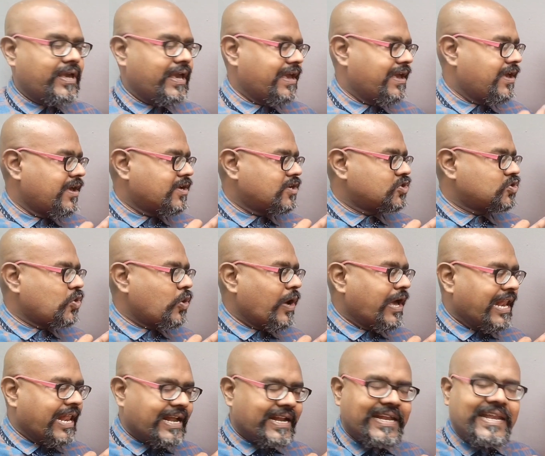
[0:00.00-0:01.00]
Okay, so
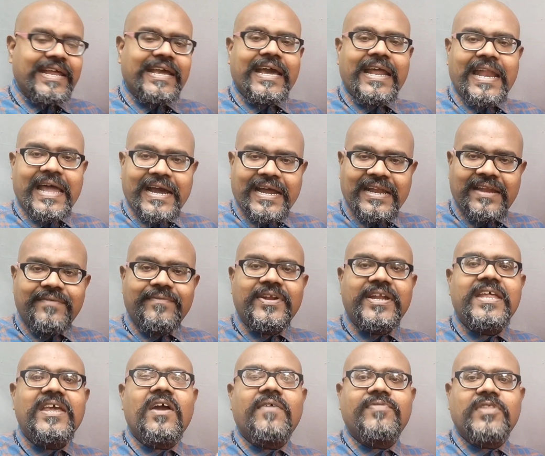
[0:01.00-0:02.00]
electrical
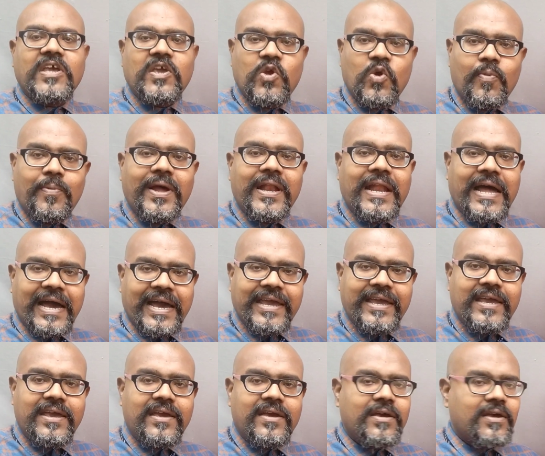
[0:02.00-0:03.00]
activity of the human
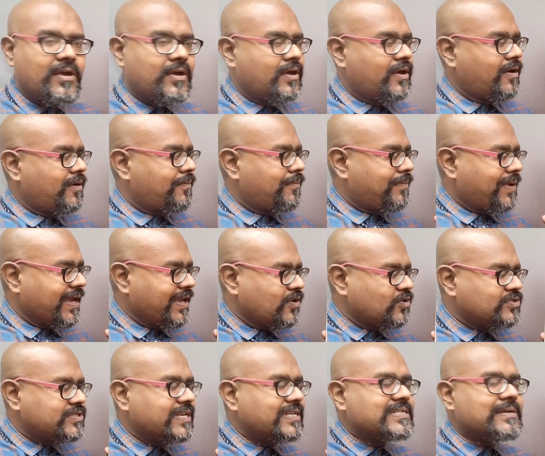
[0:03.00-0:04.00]
eye by
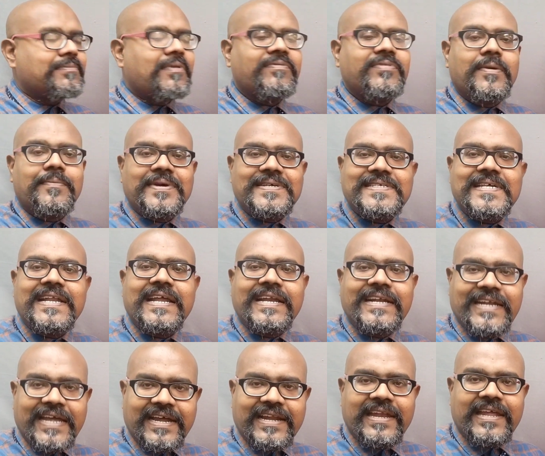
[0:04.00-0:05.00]
using some of the
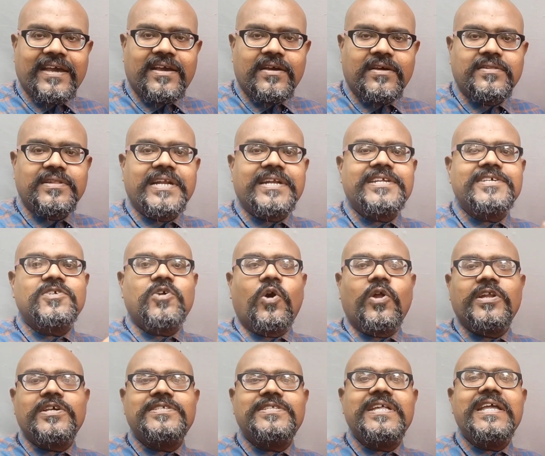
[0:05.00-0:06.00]
measuring technique, that is
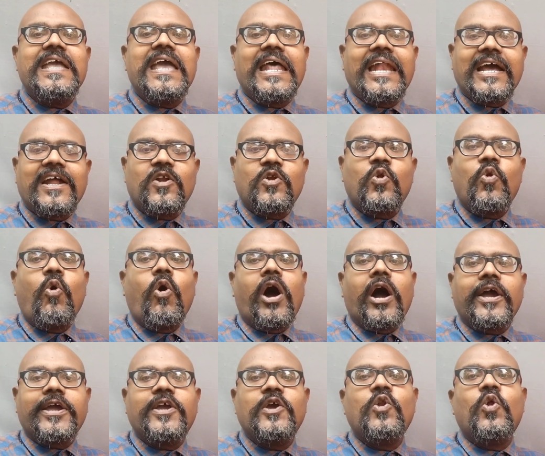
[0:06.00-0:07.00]
called as the
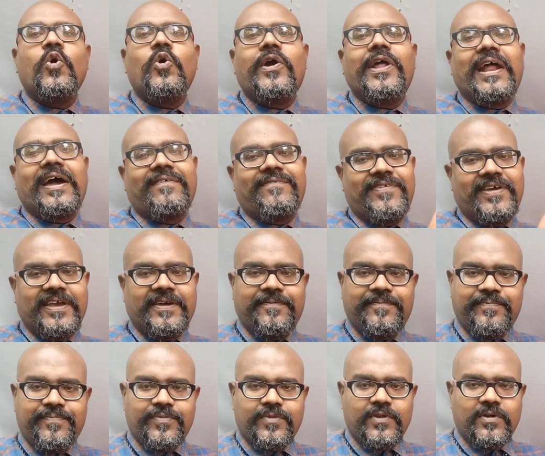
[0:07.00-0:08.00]
electrooculography.
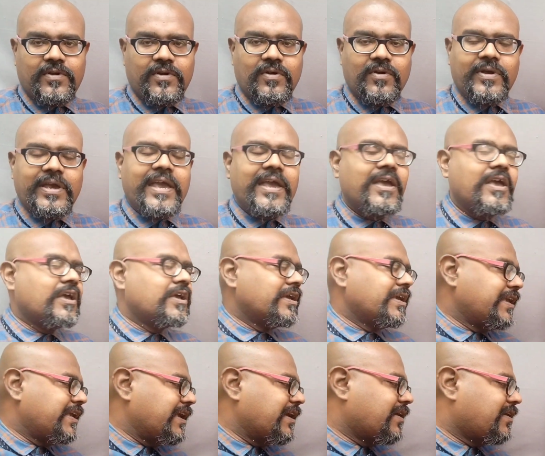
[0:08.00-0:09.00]
Okay,
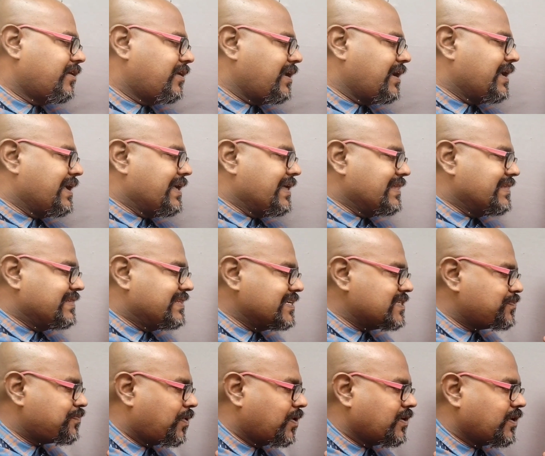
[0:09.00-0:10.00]
here
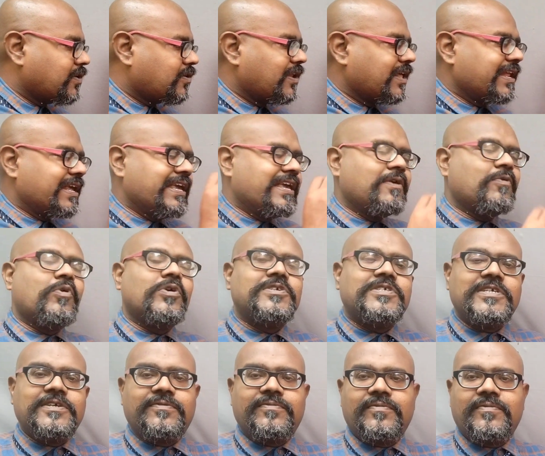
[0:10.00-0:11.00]
this particular
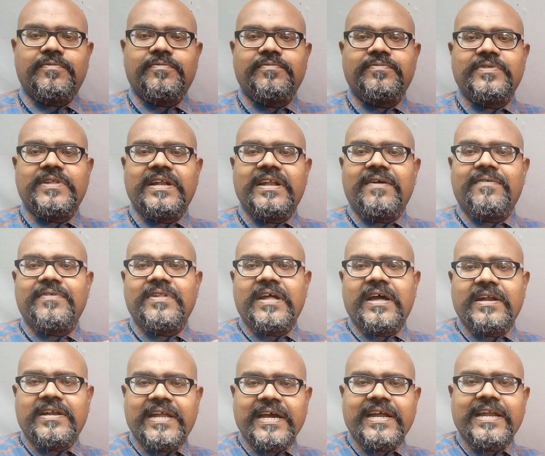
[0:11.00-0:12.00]
EOG,
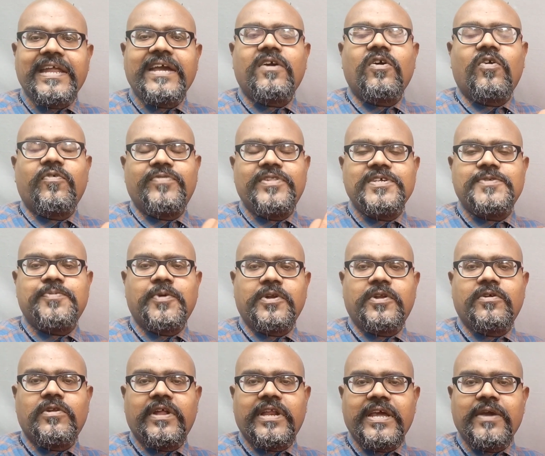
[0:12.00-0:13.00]
the technique of this
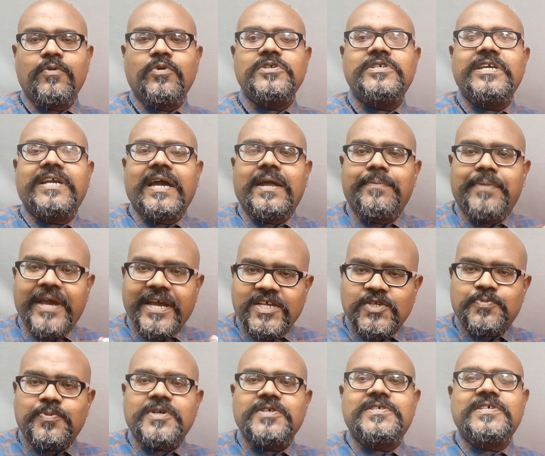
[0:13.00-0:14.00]
particular EOG can be
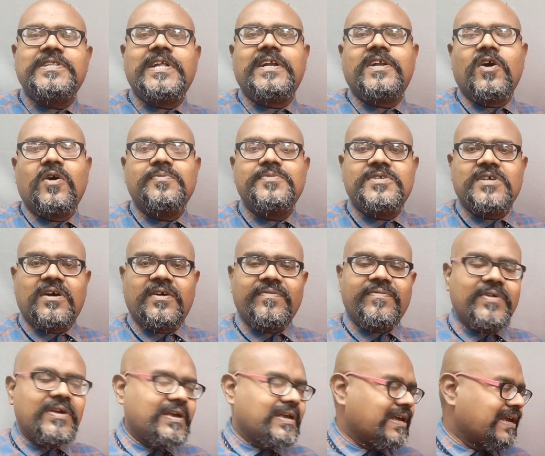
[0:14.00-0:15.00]
expressed in the terms
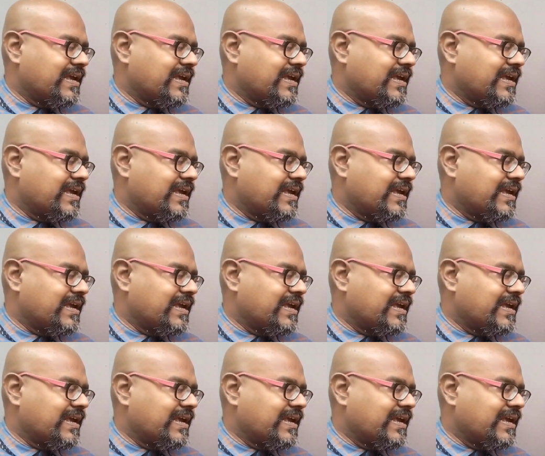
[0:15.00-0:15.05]
of